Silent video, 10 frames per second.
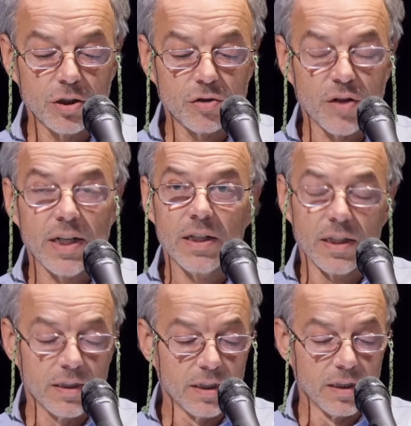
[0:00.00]
strait
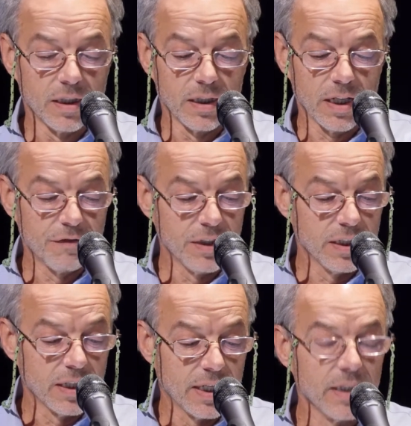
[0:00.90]
until 11
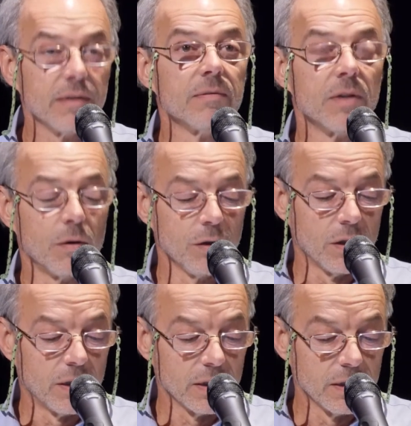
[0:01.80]
at night, no
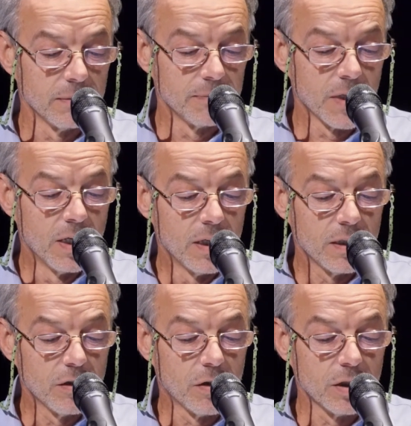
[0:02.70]
dog.
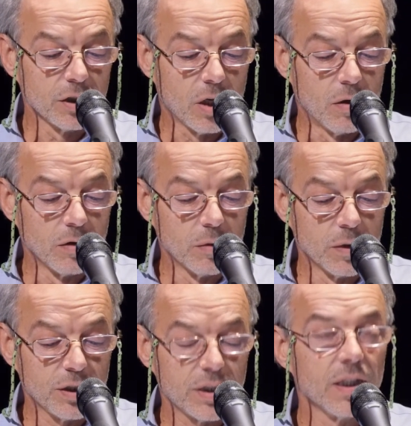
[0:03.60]
The dog's owner
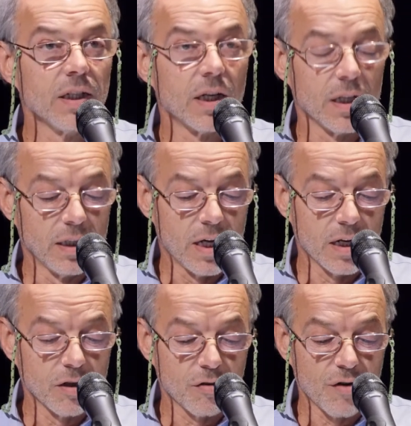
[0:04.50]
was sitting on a
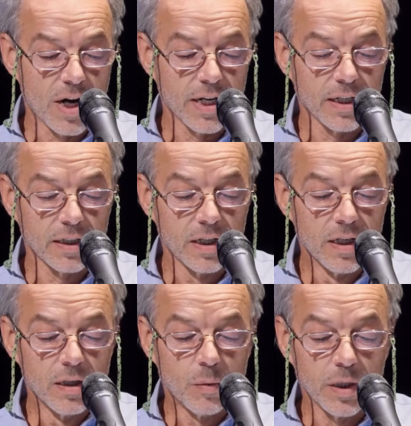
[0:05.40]
log crying
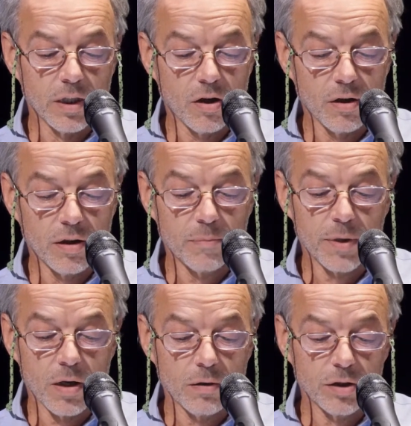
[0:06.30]
when he heard the
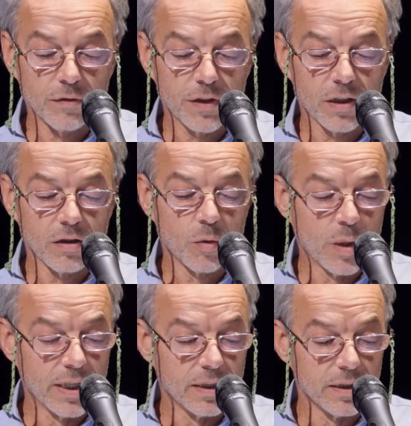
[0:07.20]
blows of killer
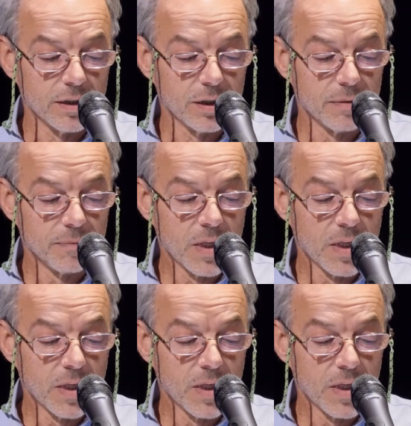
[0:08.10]
whales.